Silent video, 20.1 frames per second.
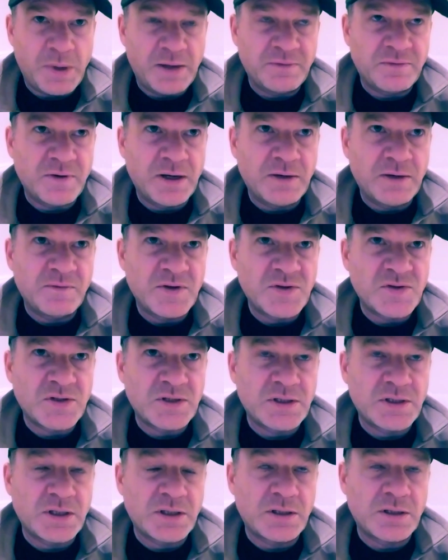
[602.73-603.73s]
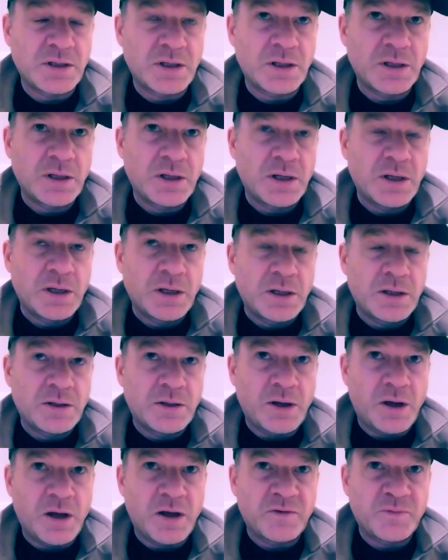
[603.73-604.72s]
friend visited
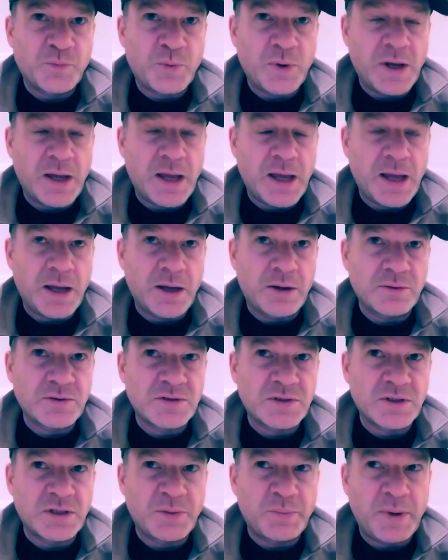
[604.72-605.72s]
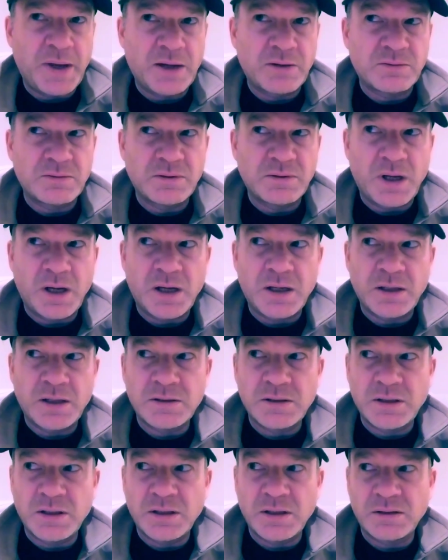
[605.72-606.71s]
the Hofbräuhaus in about
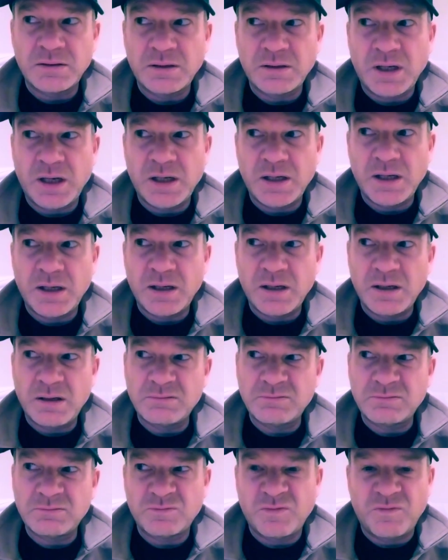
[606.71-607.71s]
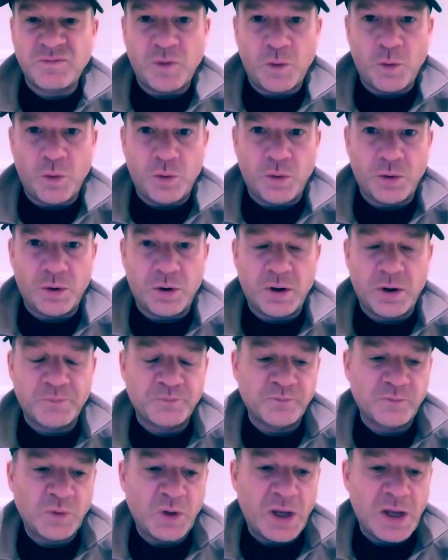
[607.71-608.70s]
1984,
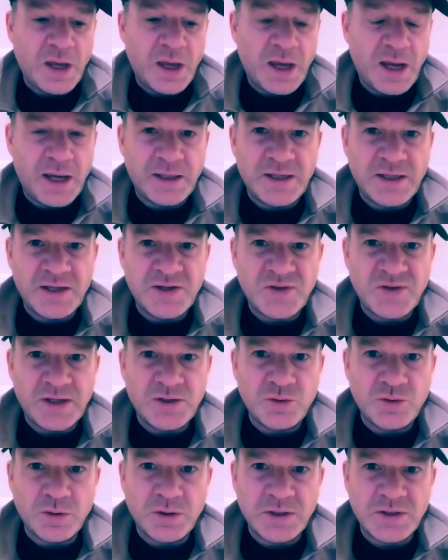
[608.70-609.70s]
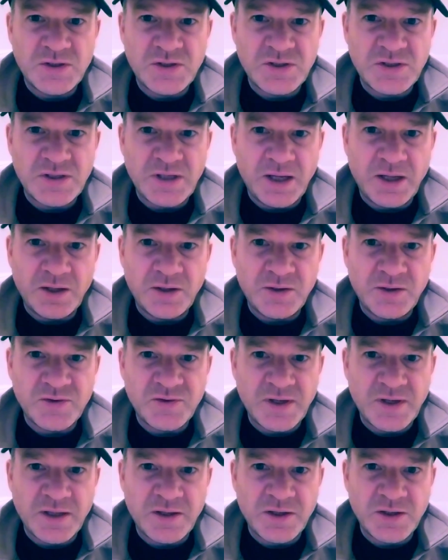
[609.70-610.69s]
and he said you could still
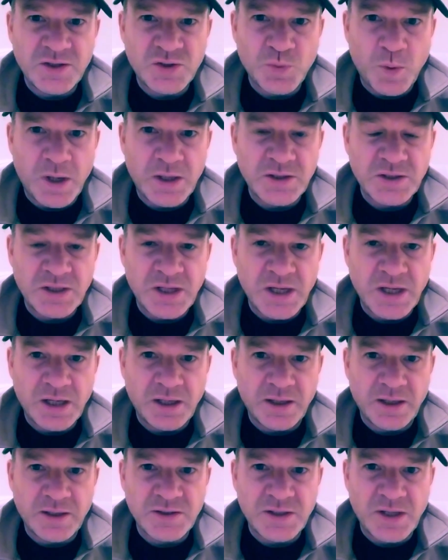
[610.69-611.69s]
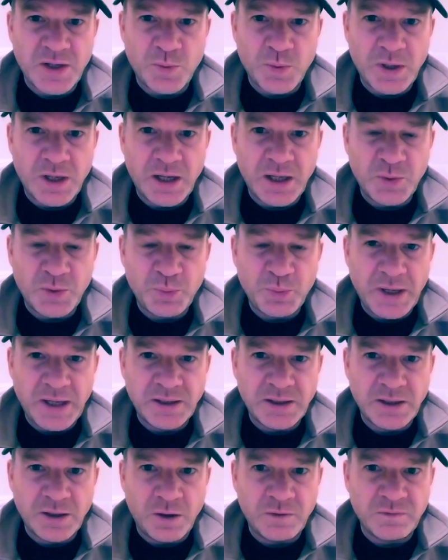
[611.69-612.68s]
see the swastikas. They were kind of
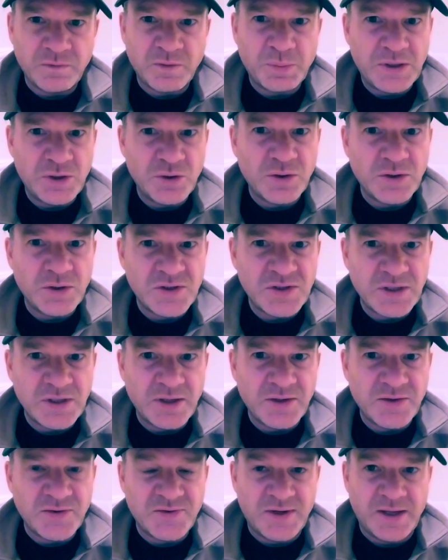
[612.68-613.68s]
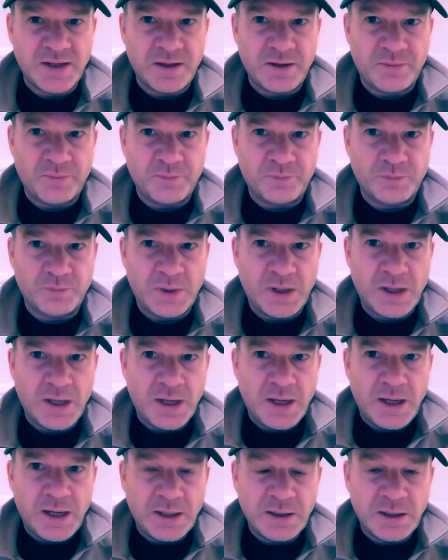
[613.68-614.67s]
painted over, but you could still see them.
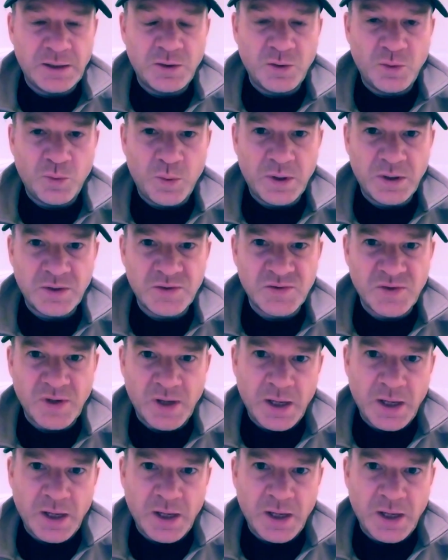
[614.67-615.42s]
In other words,